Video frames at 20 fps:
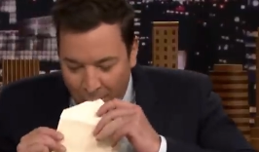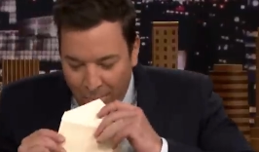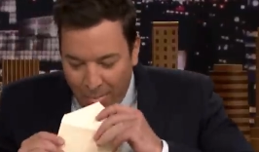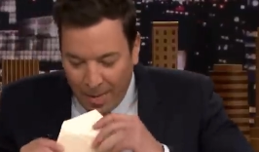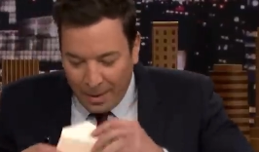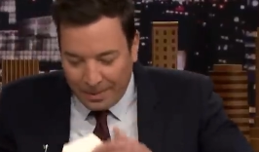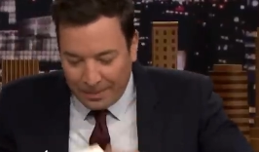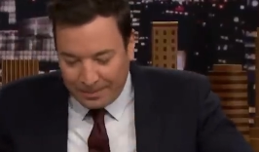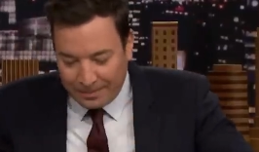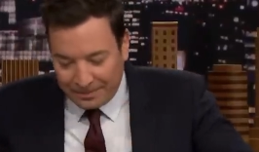
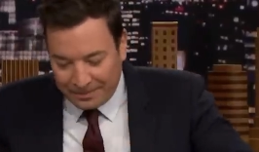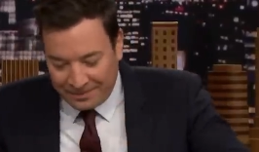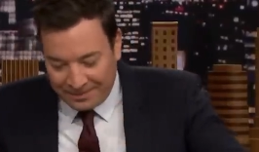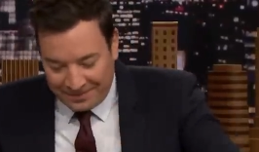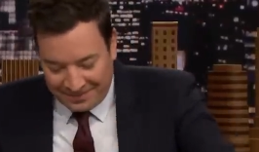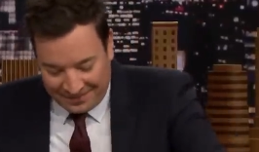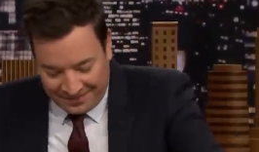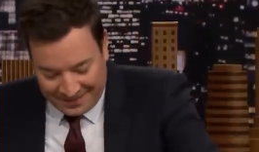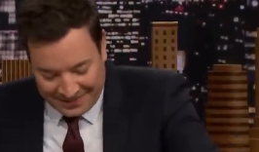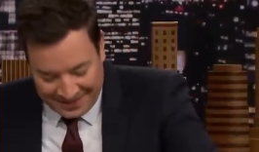
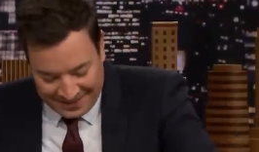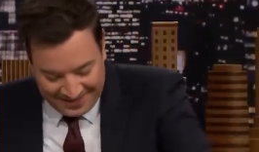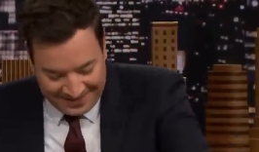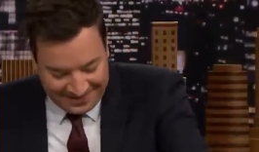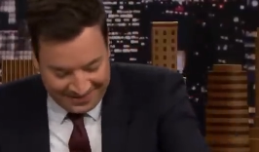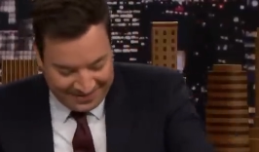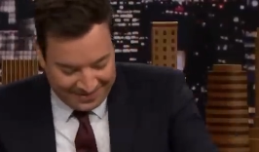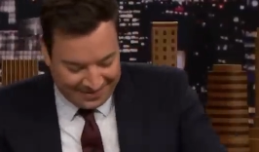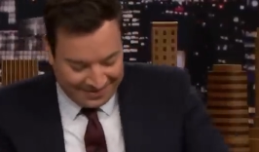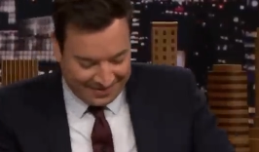
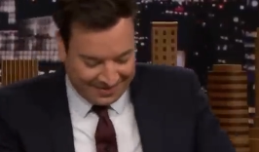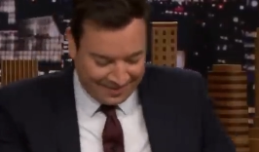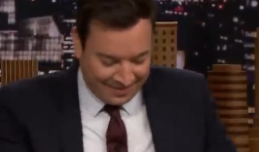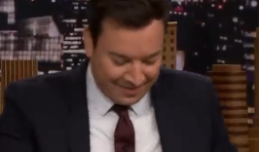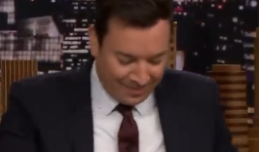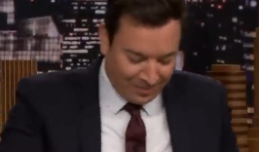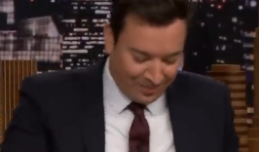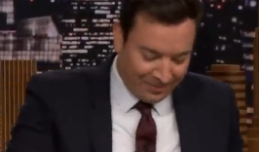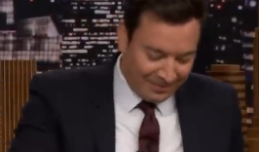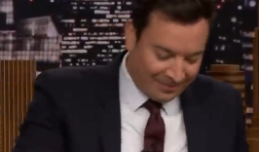
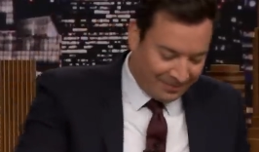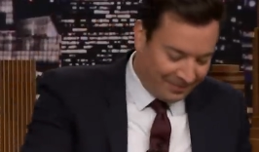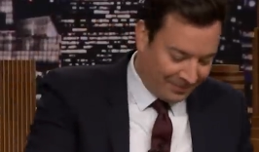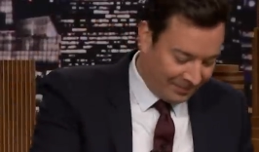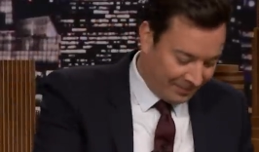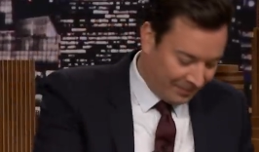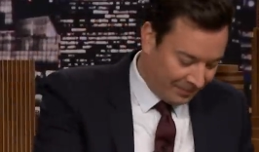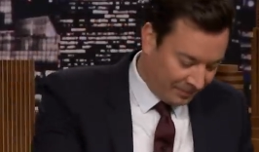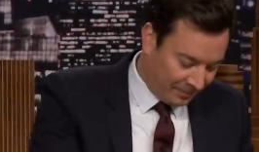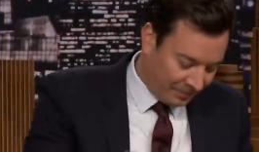
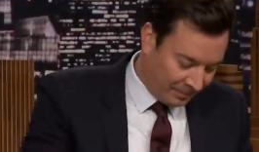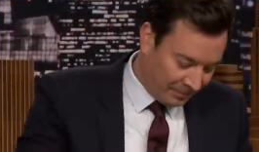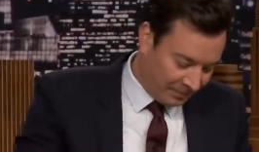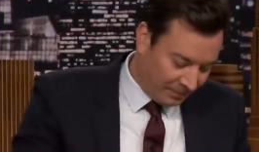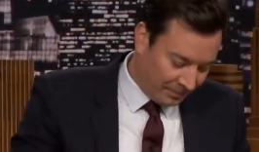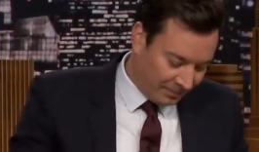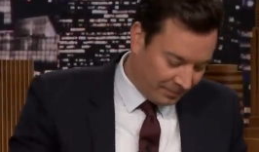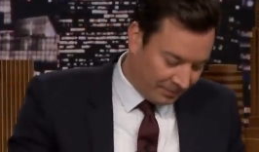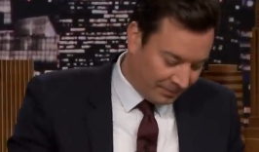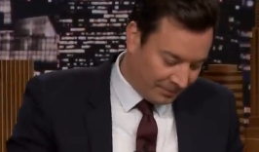
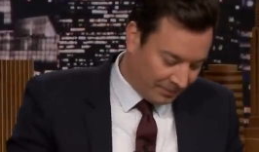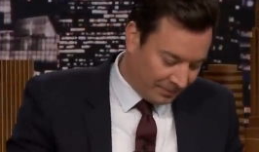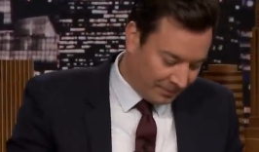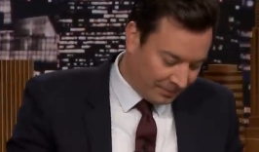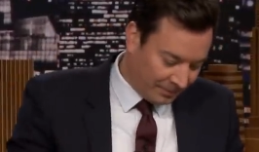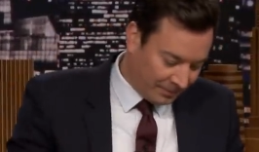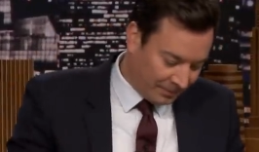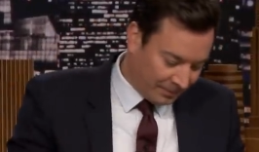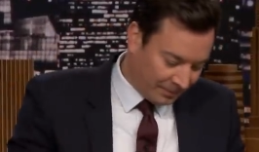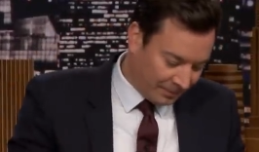
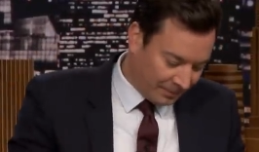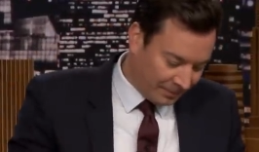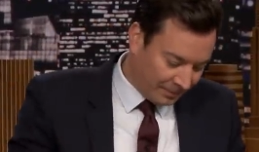(silence)